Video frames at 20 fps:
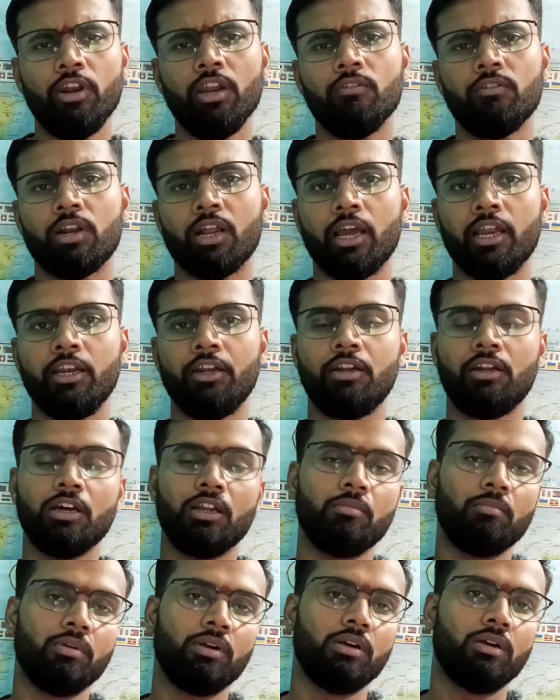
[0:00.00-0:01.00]
Whenever any
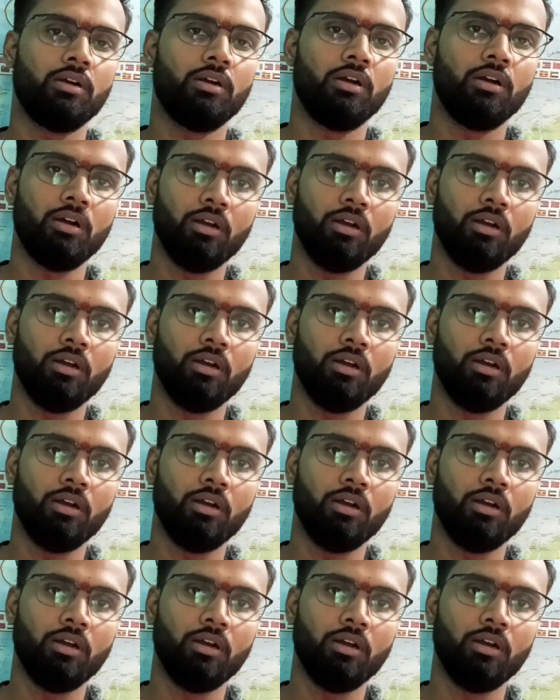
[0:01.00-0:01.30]
term